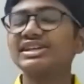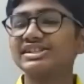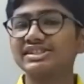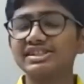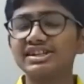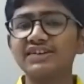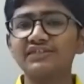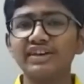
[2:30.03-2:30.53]

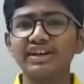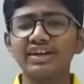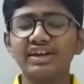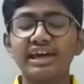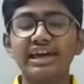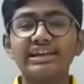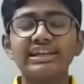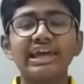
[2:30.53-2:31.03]

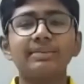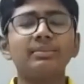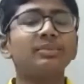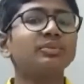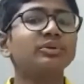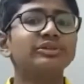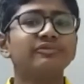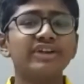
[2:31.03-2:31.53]
survey and came
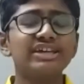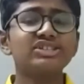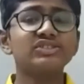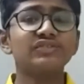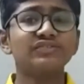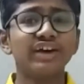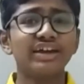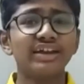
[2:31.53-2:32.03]
up with ways
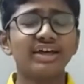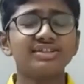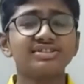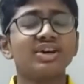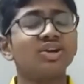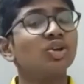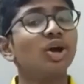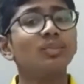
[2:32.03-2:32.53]
to finance
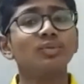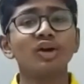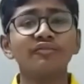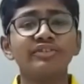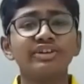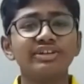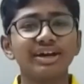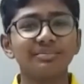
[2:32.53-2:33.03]
our
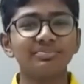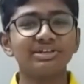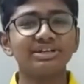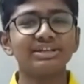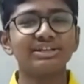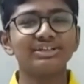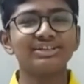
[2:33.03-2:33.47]
non-profit company.